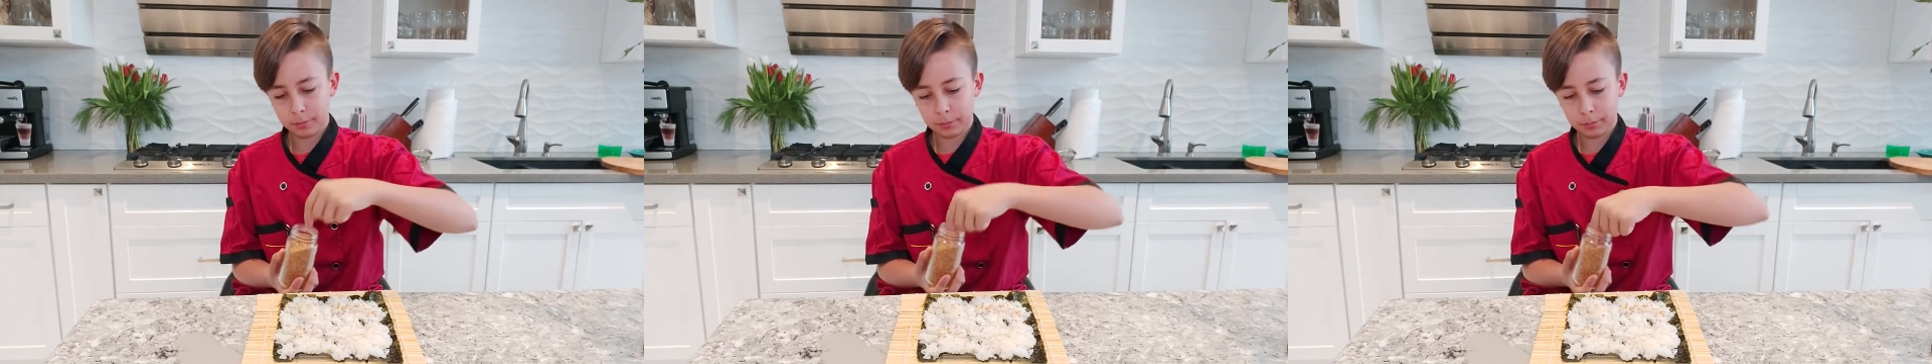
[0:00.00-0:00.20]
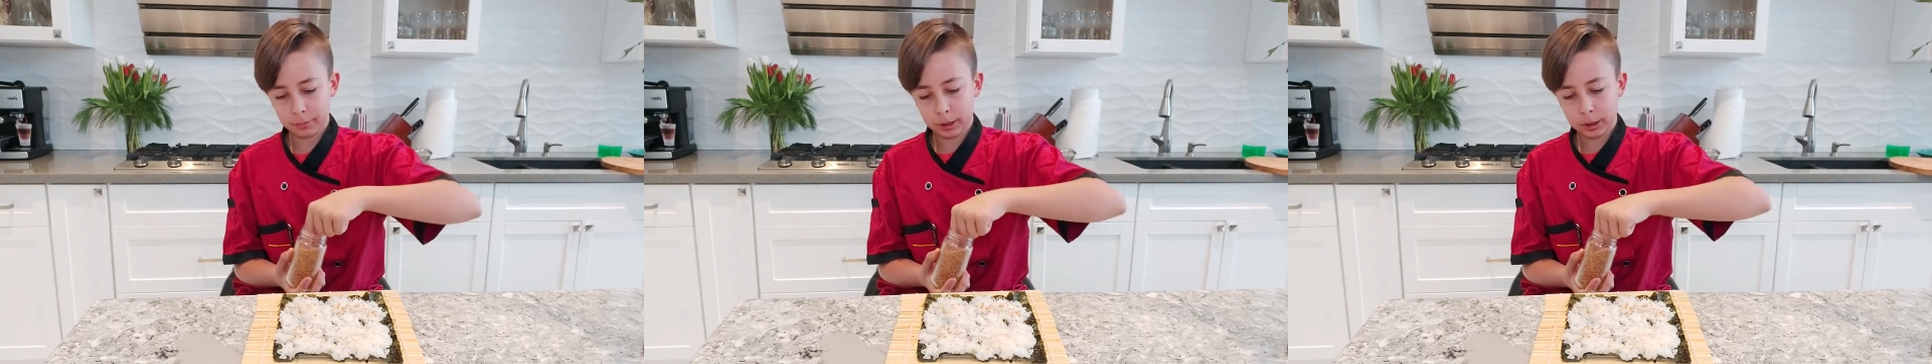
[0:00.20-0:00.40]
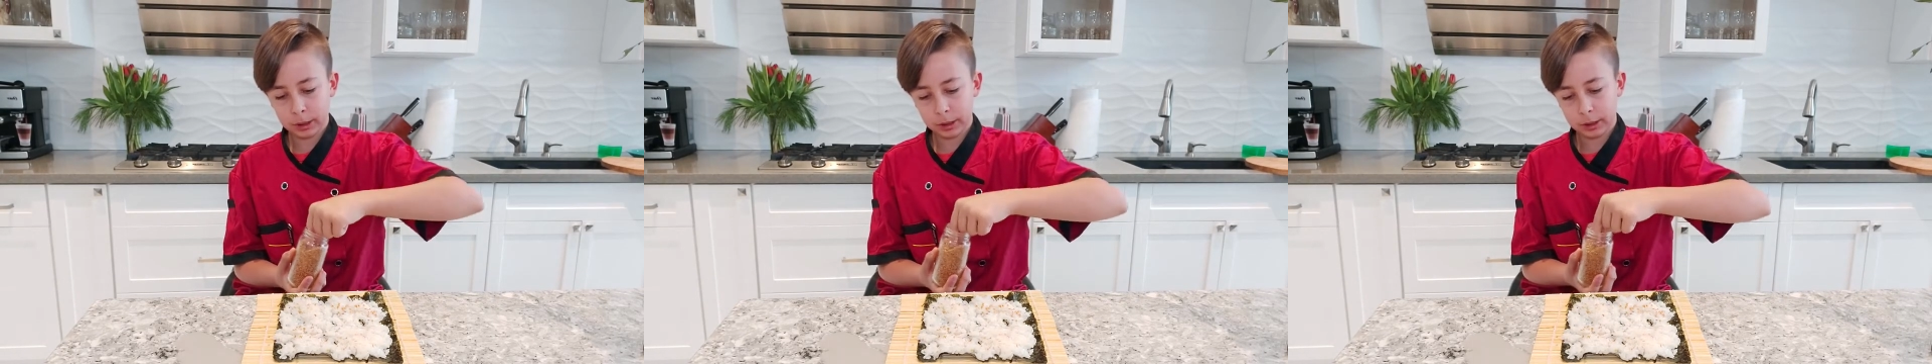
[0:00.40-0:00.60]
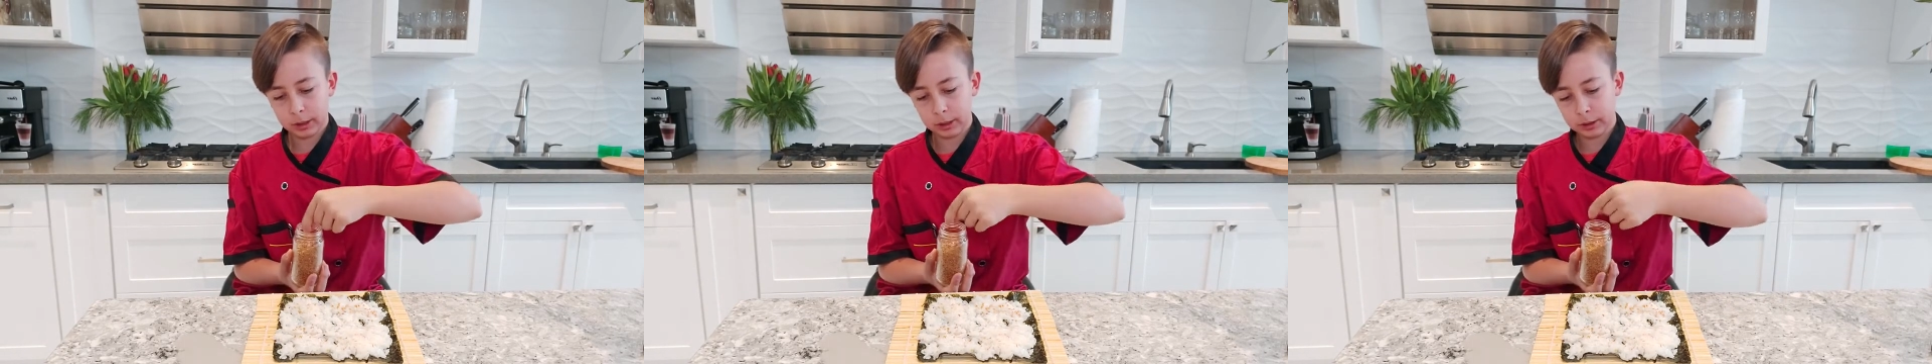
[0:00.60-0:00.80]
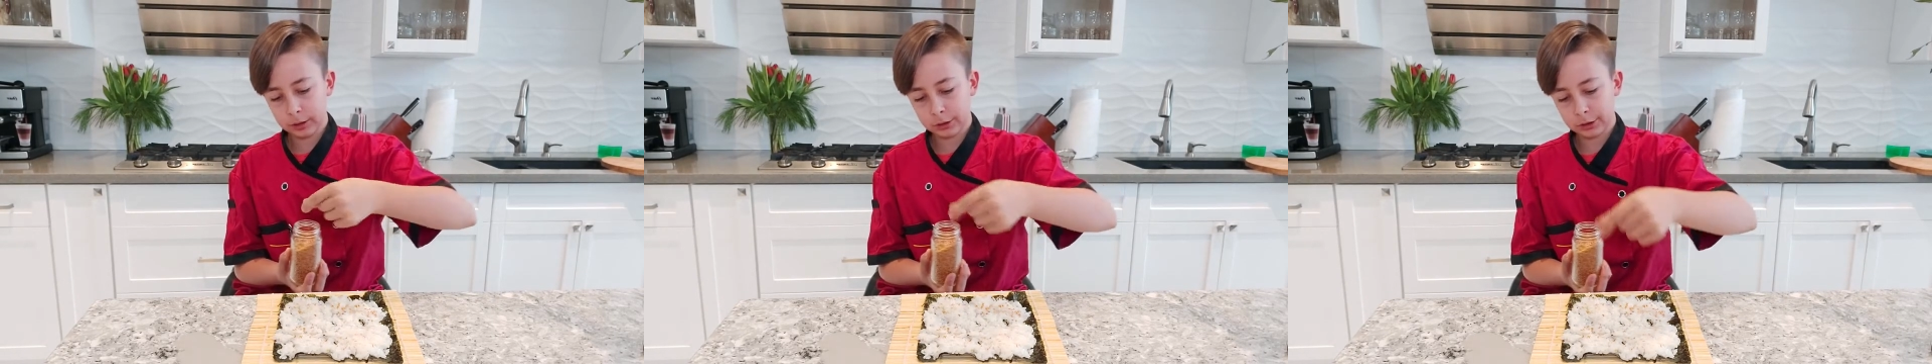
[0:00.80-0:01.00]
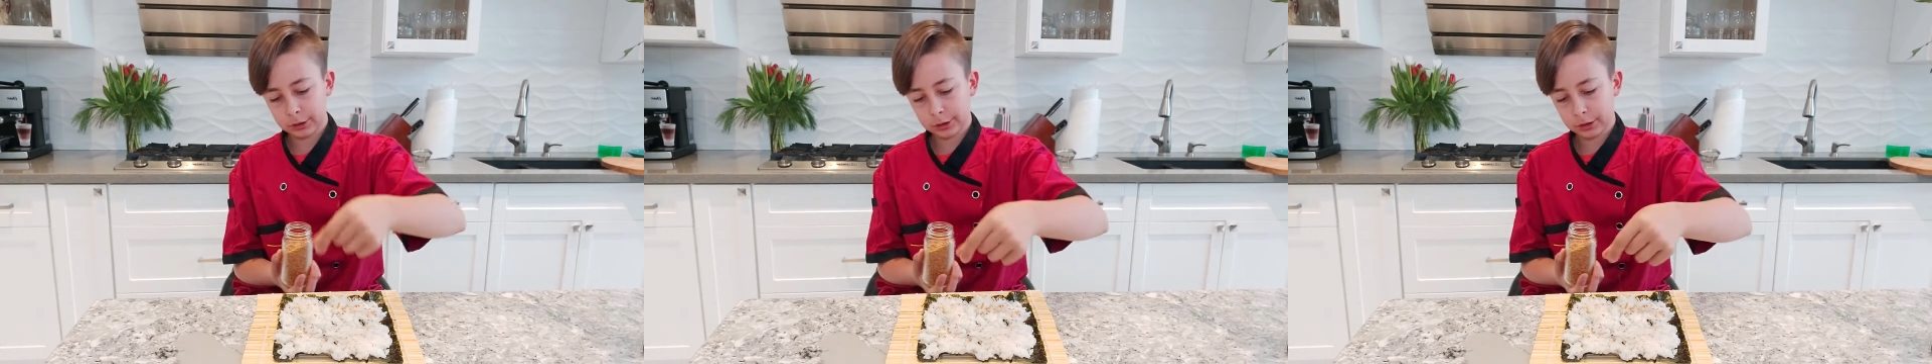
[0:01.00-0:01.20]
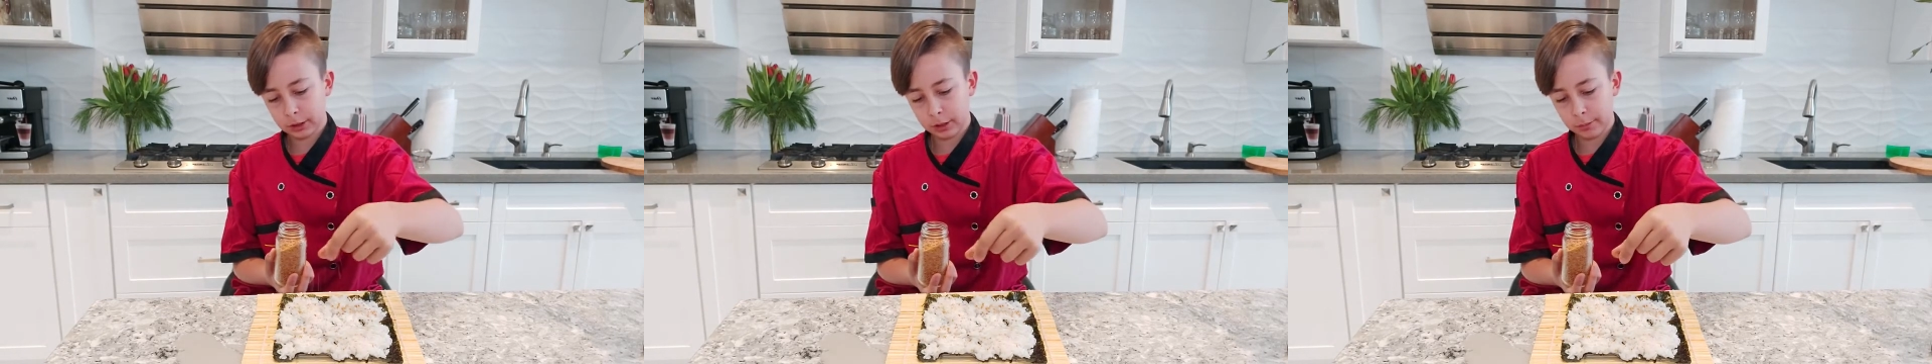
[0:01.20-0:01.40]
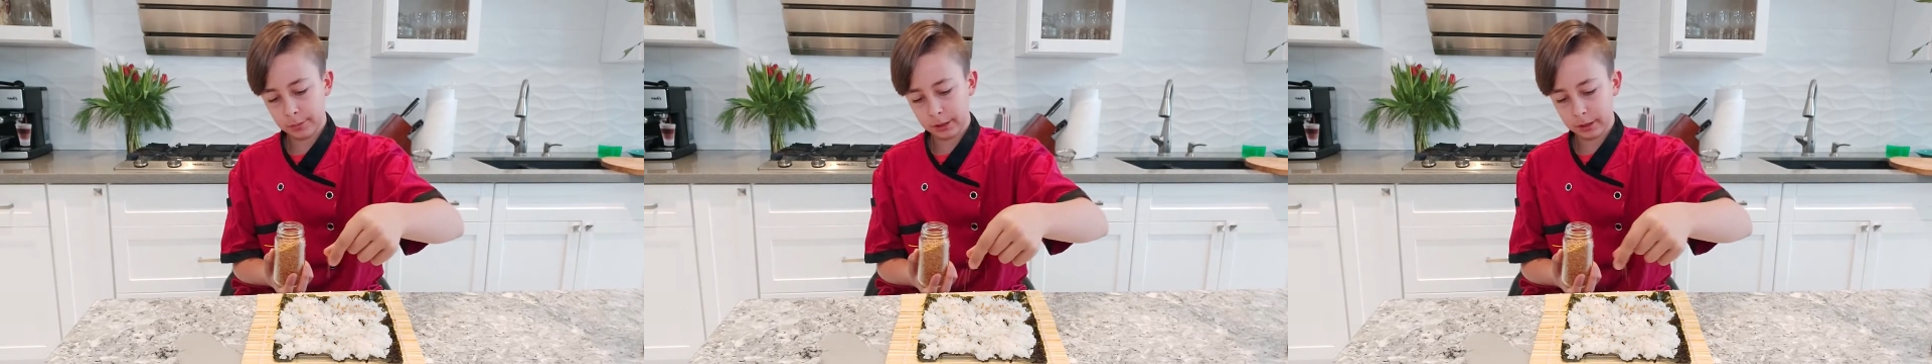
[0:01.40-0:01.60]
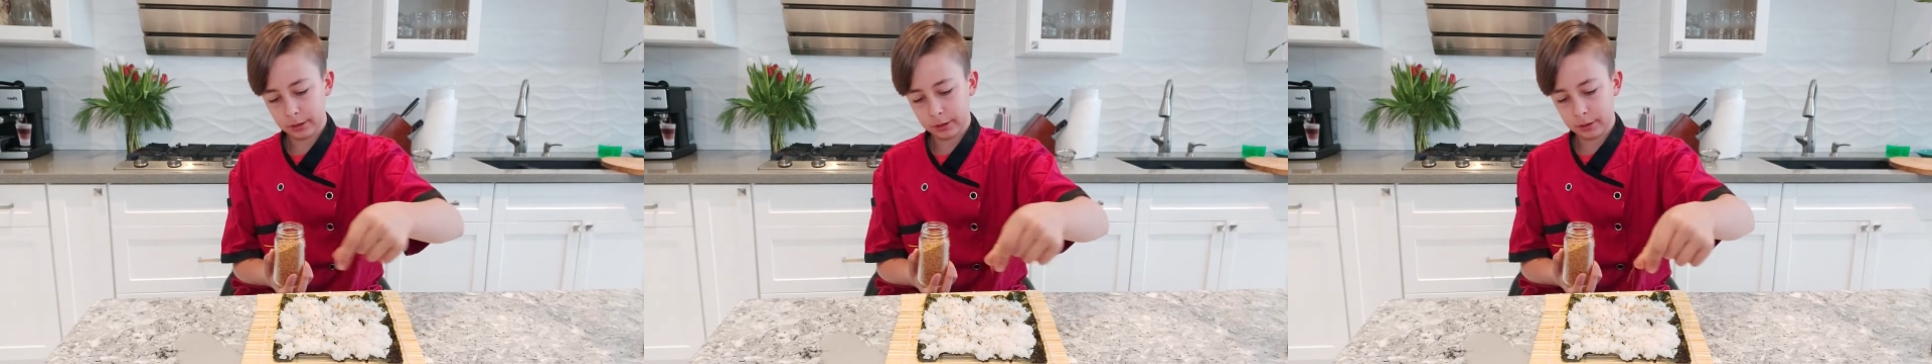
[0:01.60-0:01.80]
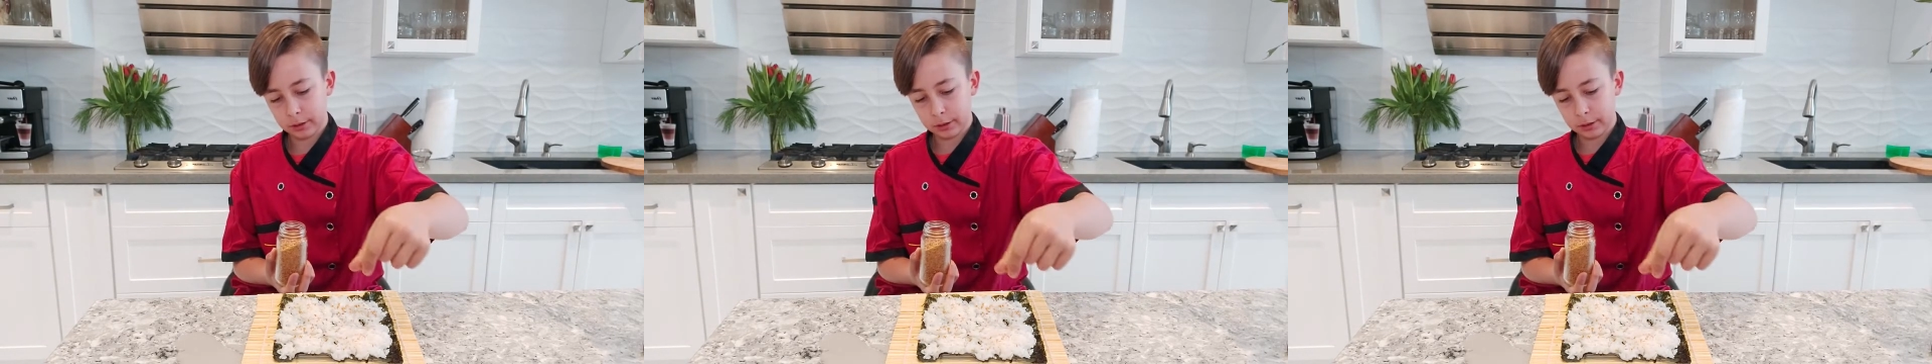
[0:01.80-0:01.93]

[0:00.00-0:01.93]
but just a bit.